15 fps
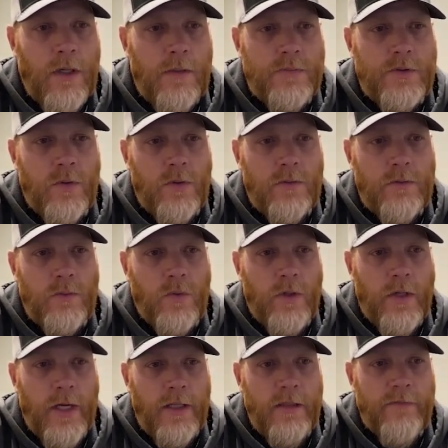So
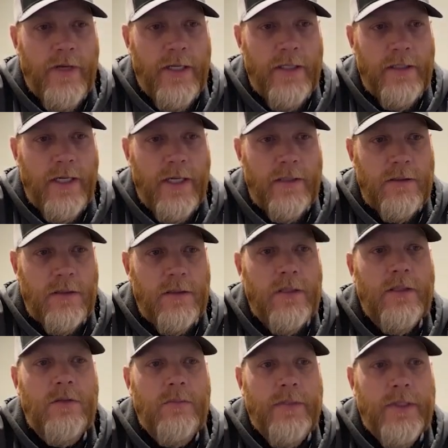we're elevating that a
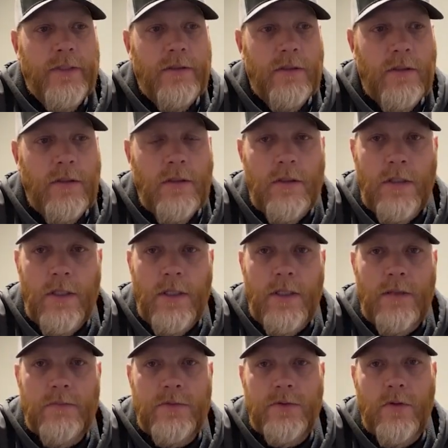little bit
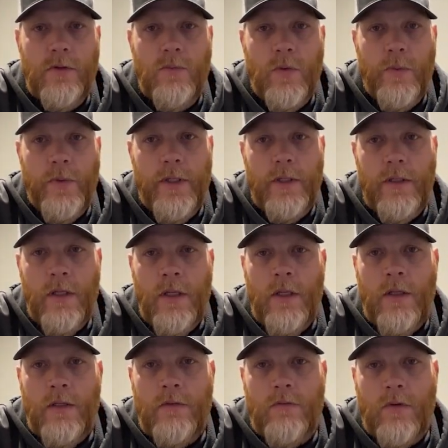so that when we
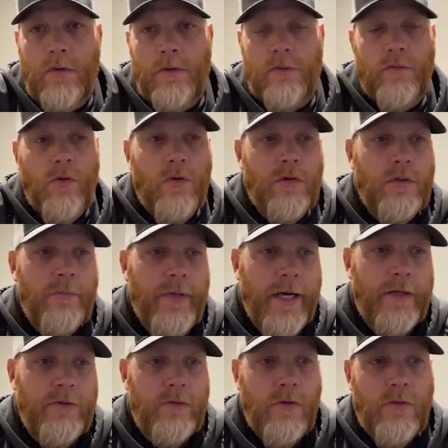run the roller
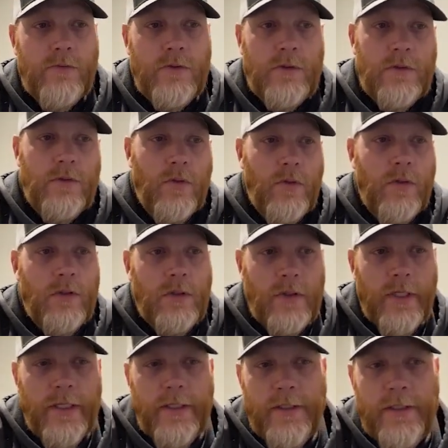compactor over or
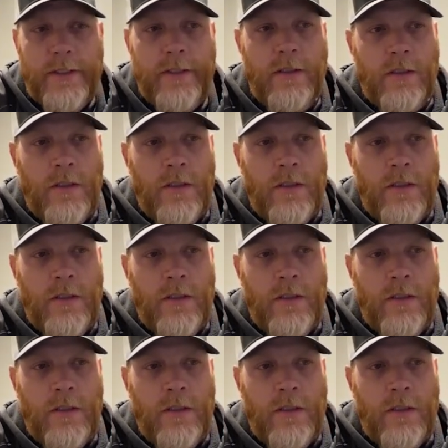get any